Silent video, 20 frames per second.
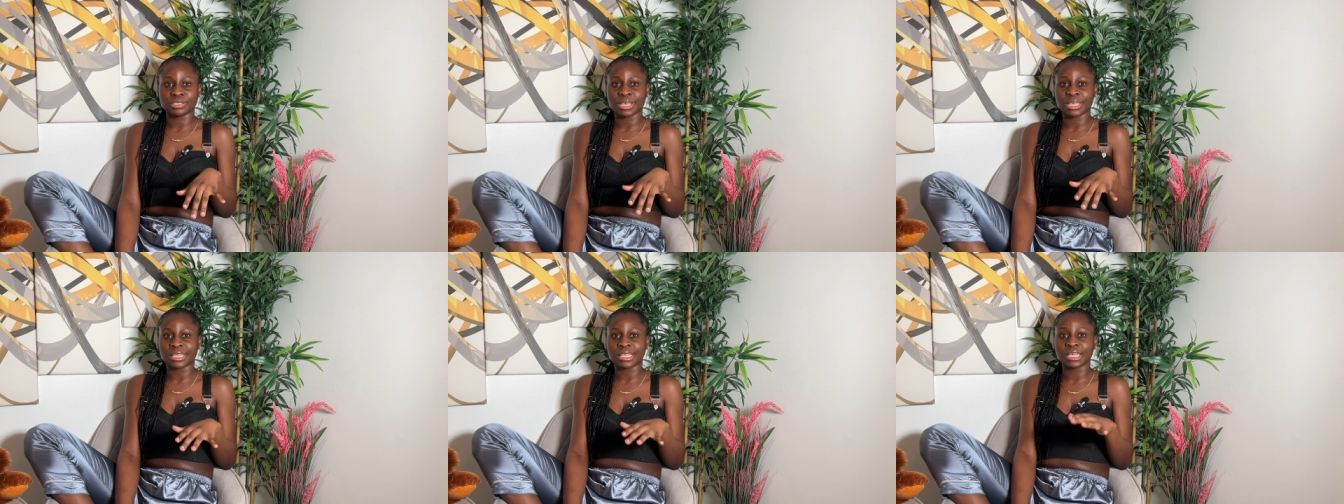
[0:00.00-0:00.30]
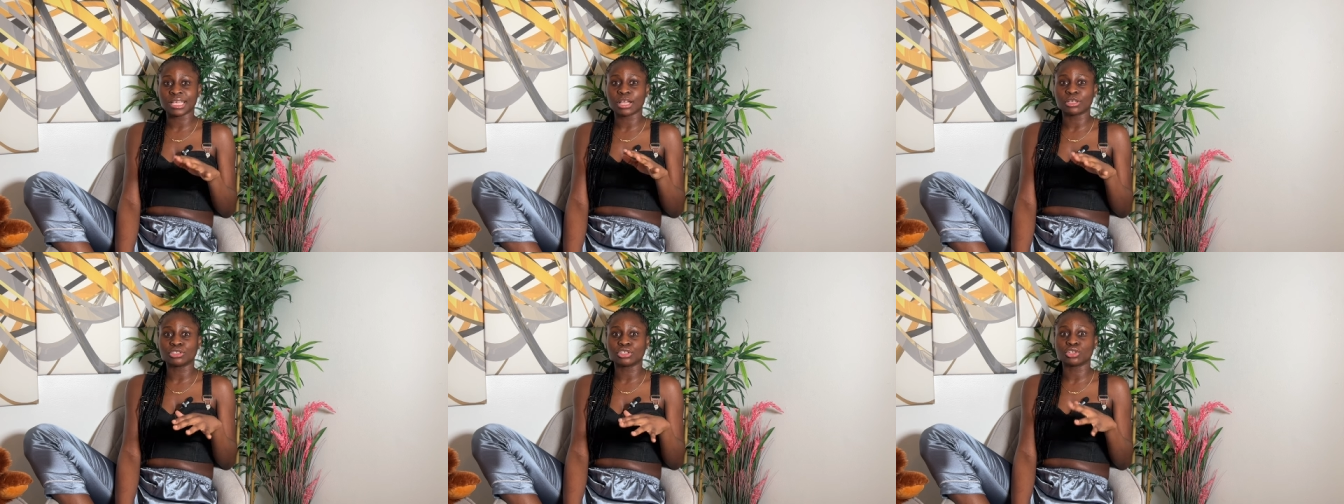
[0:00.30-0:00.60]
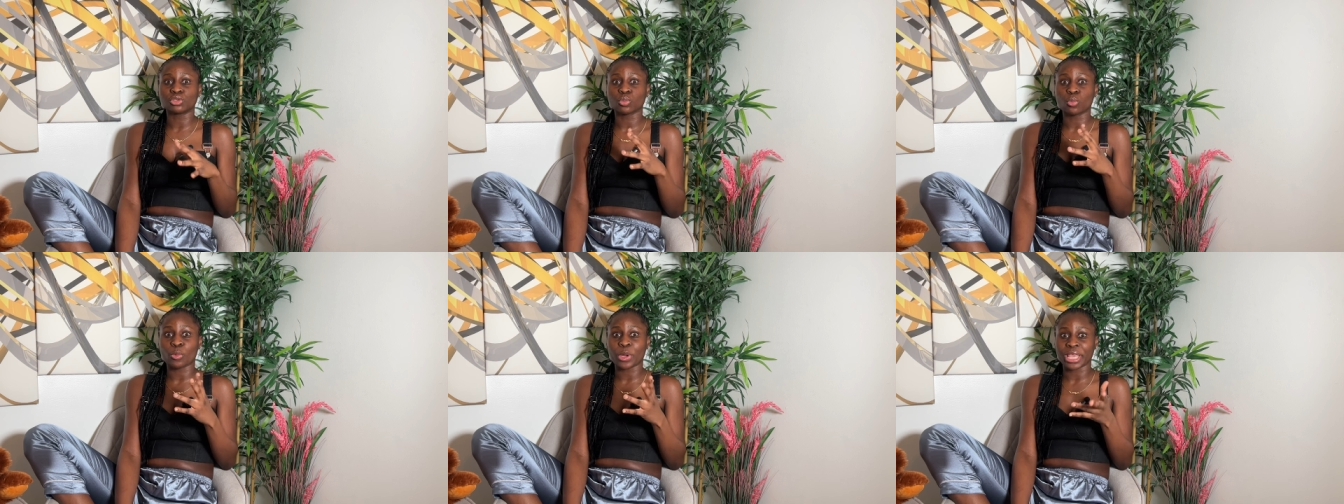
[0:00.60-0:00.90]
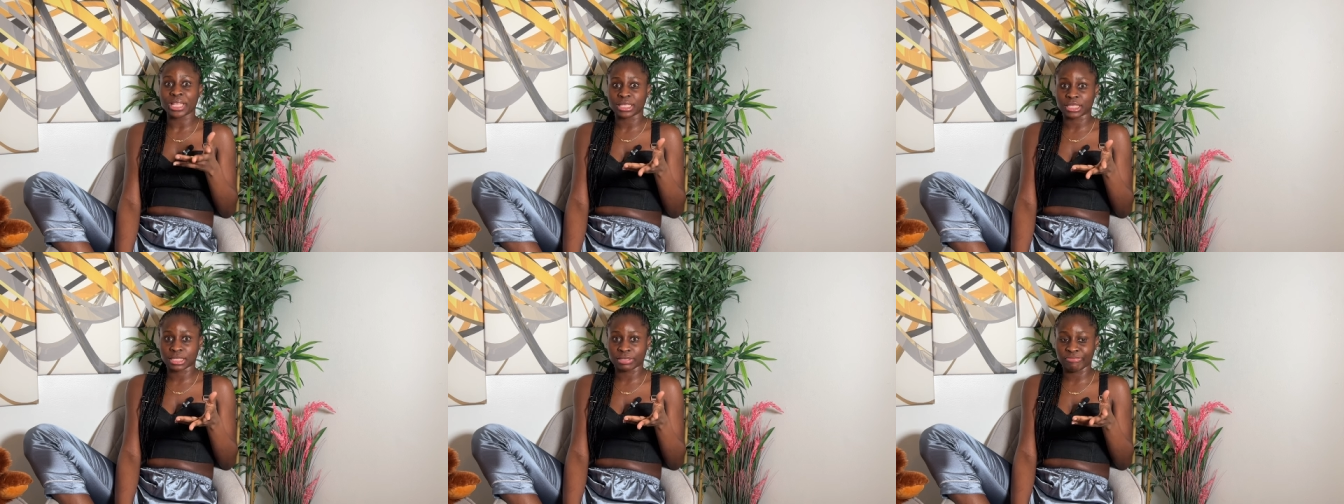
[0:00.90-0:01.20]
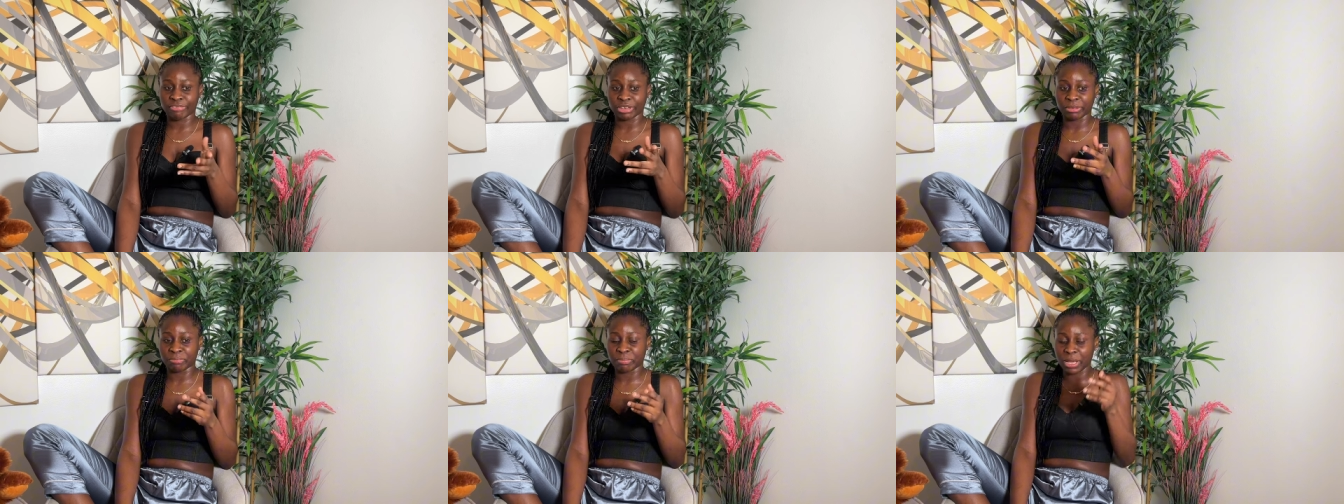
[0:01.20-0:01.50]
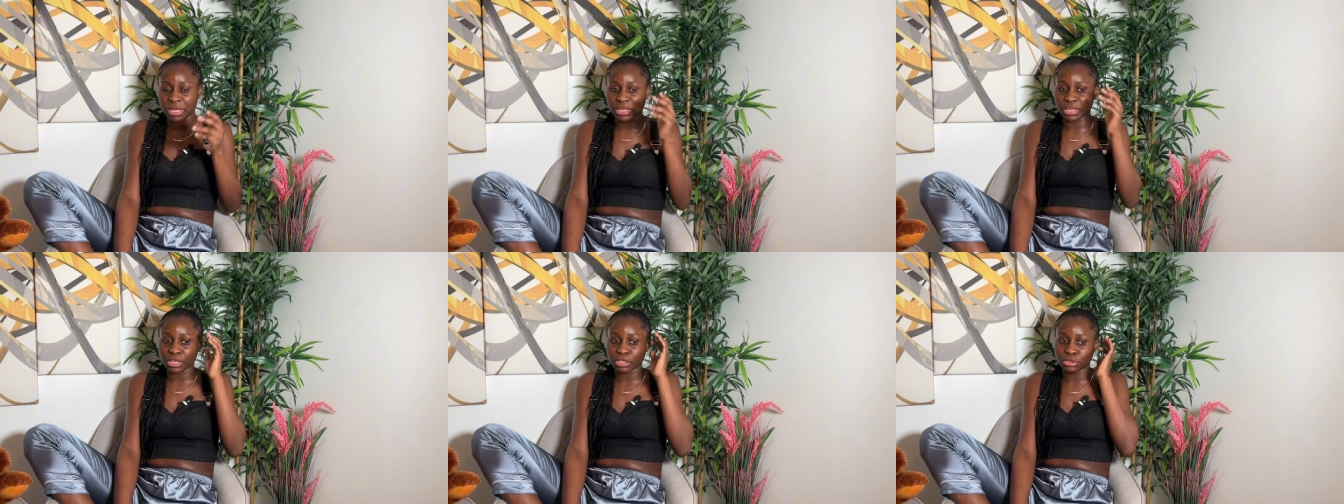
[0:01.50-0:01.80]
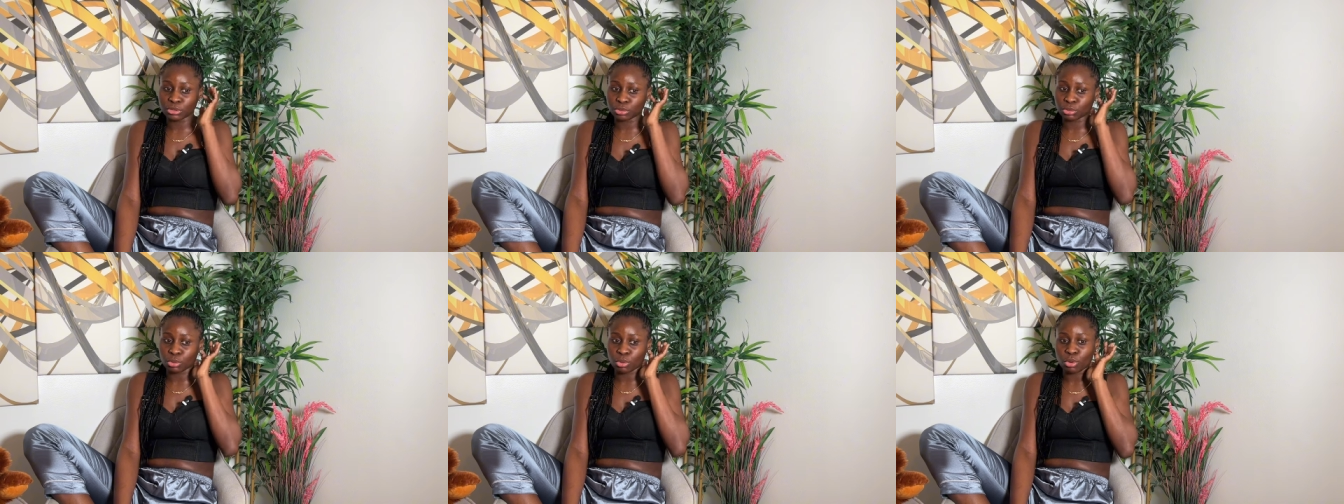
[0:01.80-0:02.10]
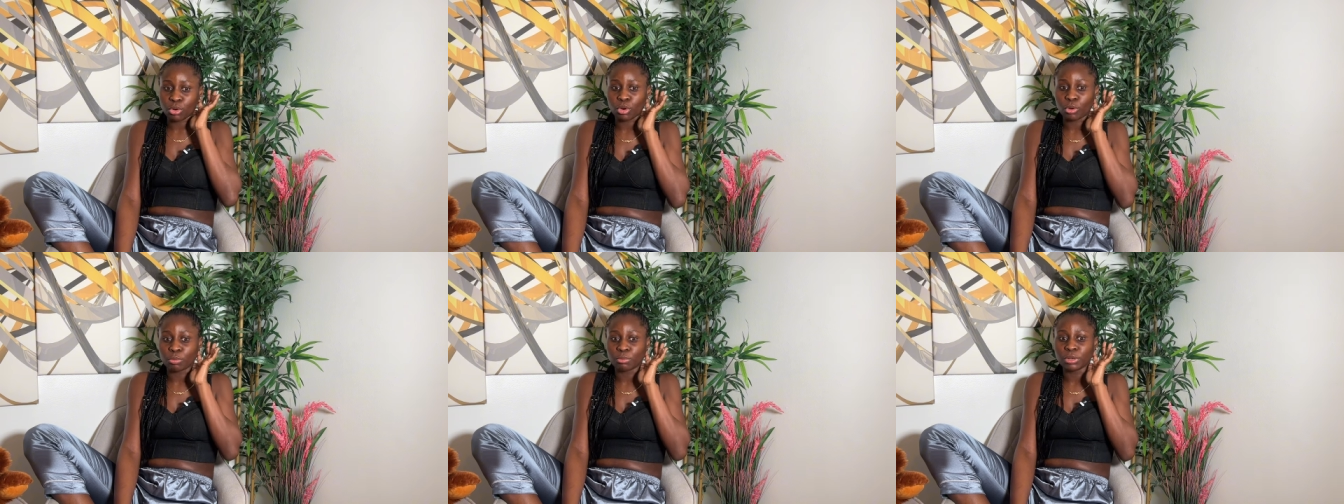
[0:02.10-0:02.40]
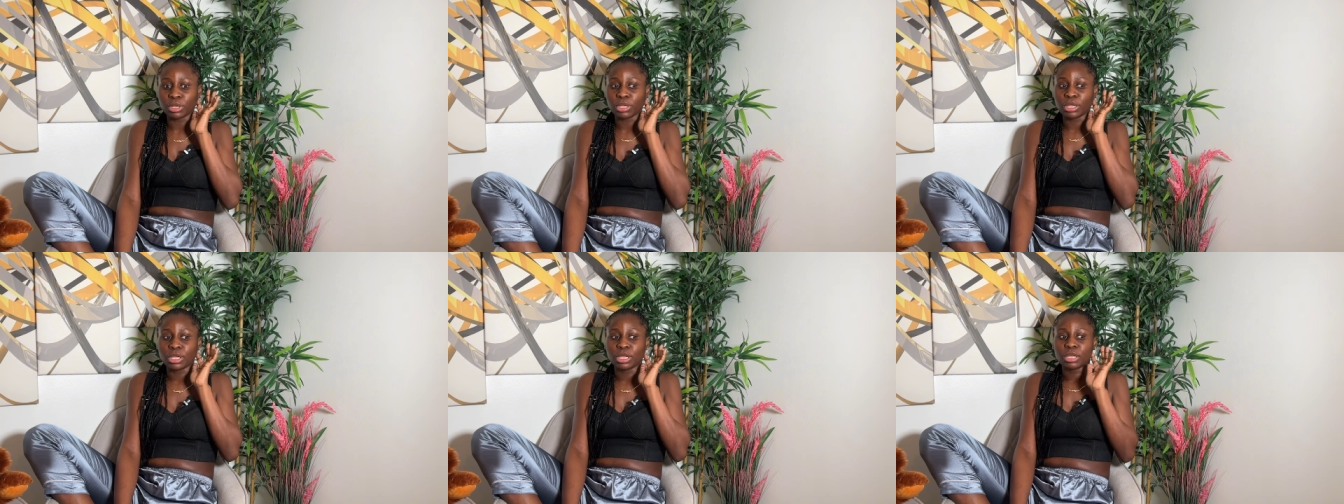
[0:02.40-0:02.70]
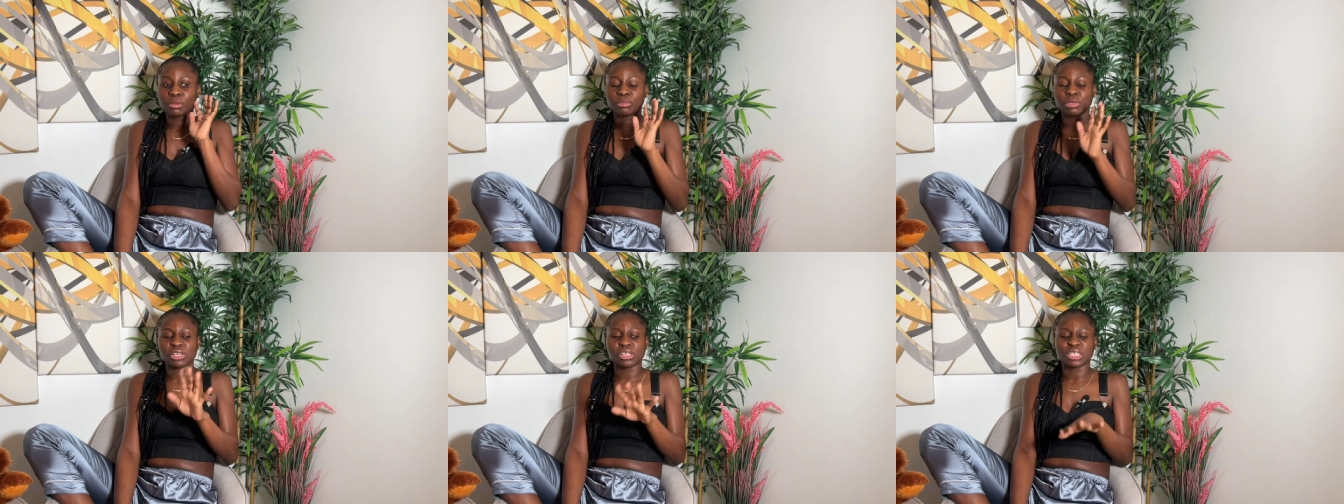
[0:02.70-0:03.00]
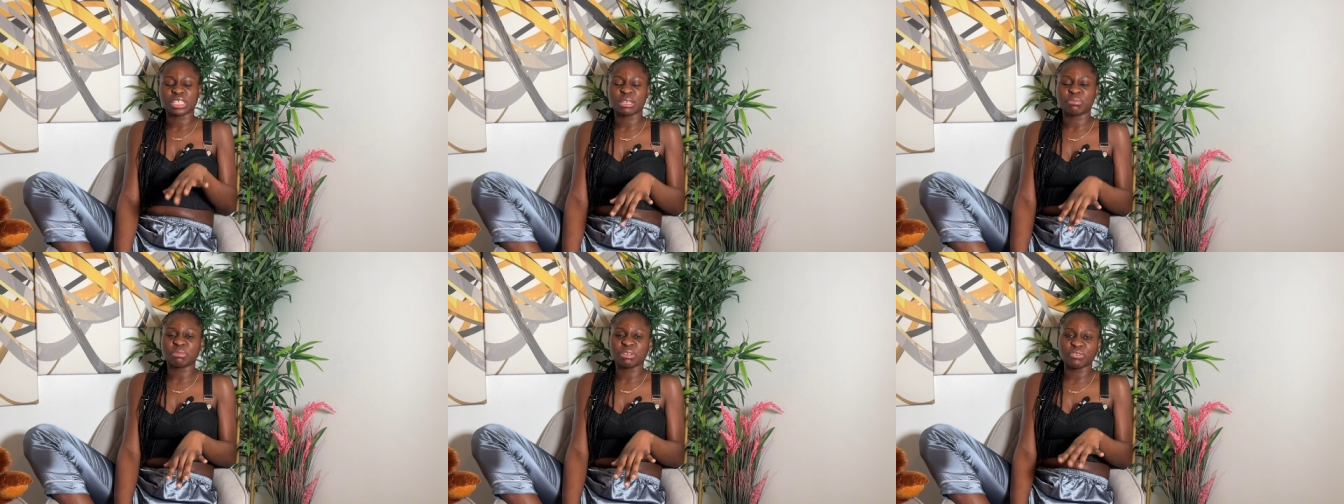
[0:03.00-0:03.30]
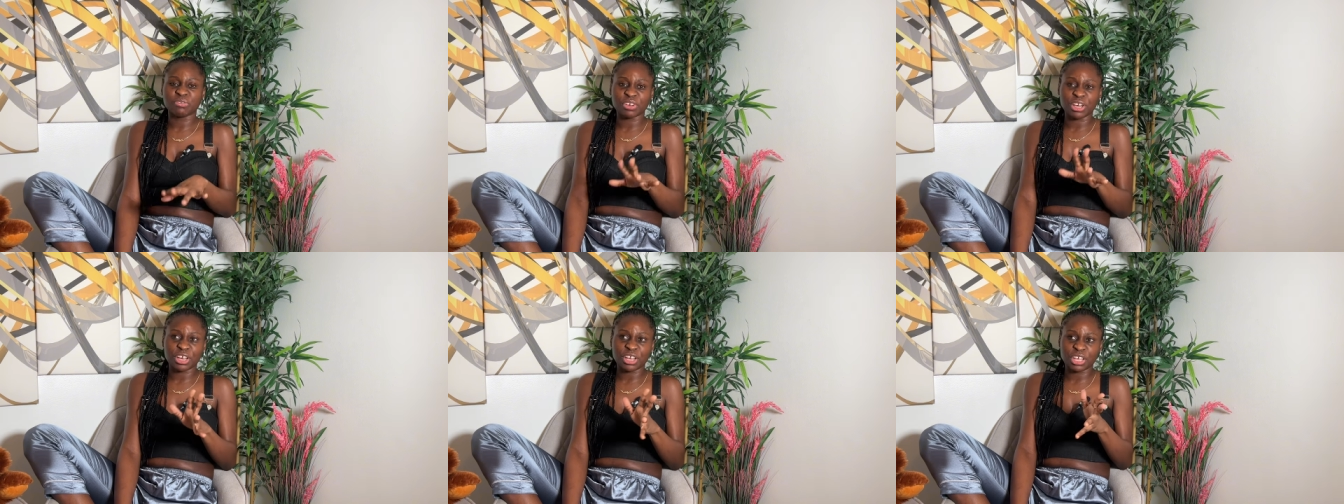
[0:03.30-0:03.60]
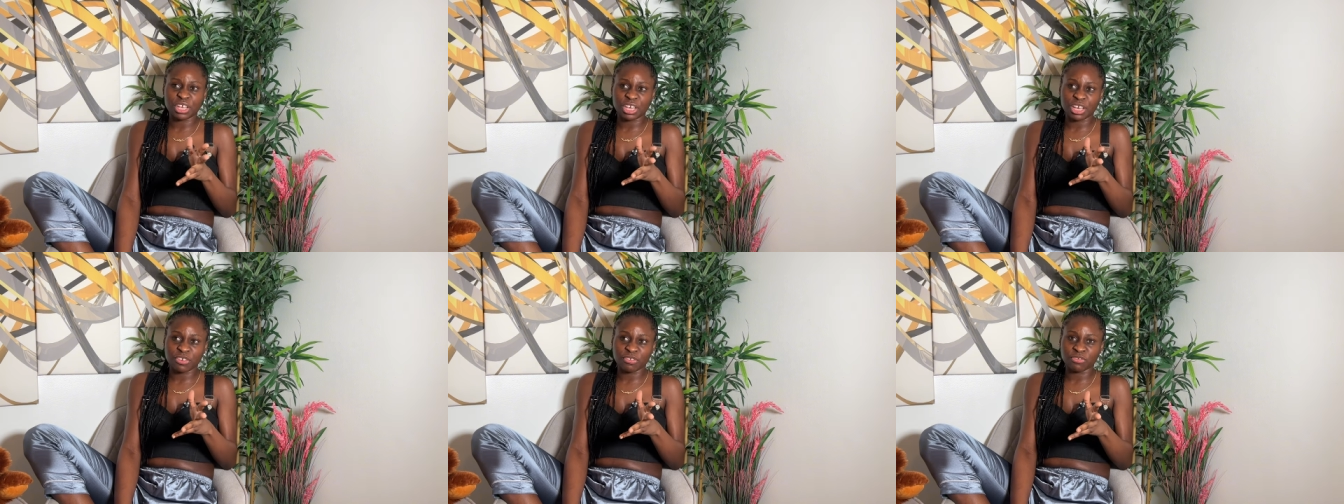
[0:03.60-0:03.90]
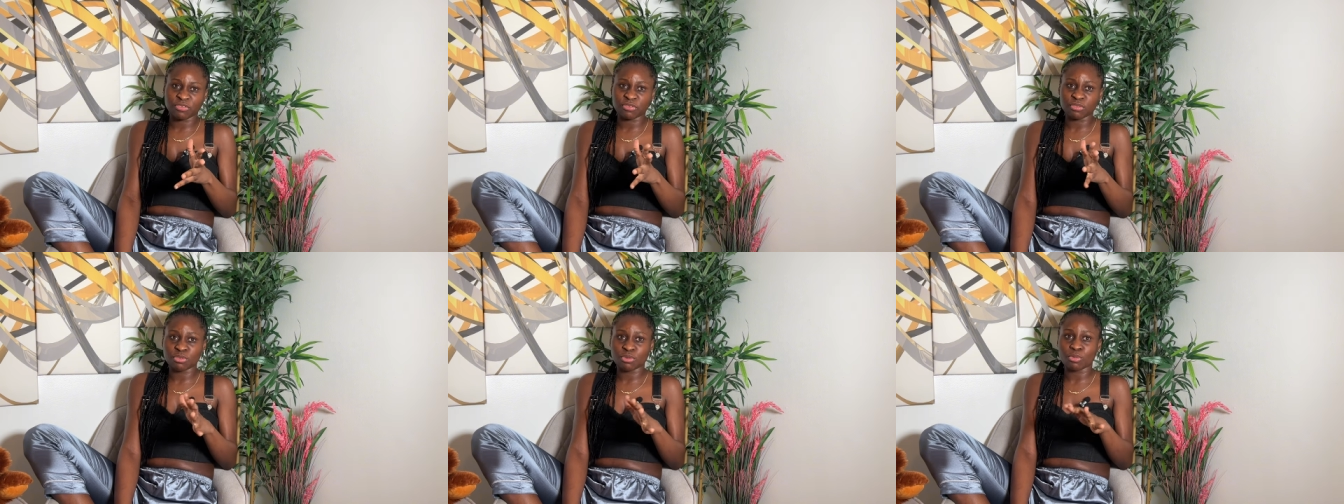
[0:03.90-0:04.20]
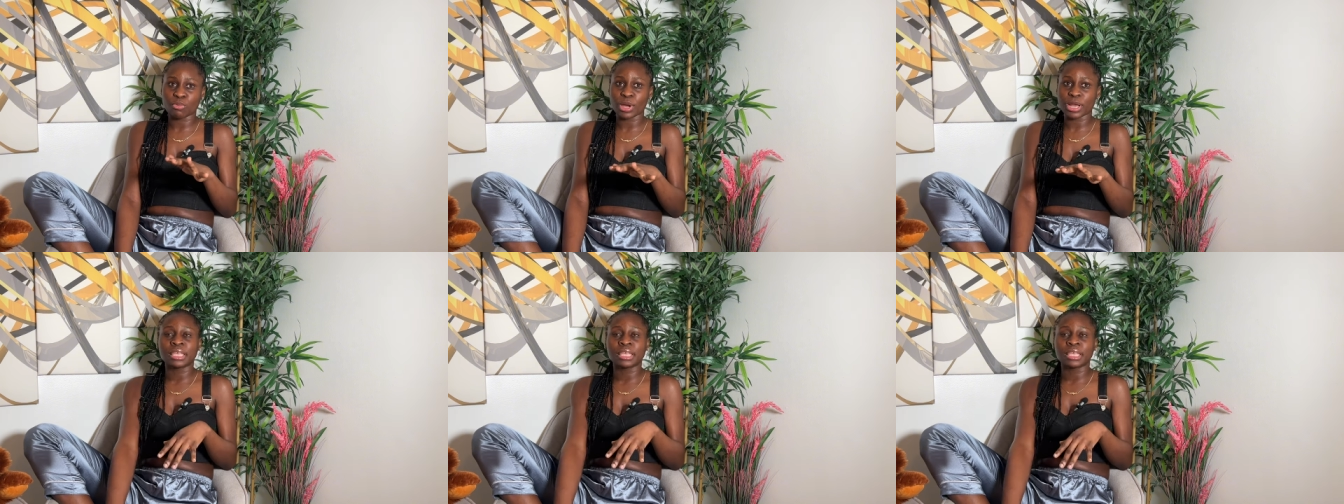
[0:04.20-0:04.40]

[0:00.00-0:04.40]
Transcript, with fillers: So I think I'll just wait for the package to come because I'm being very careful.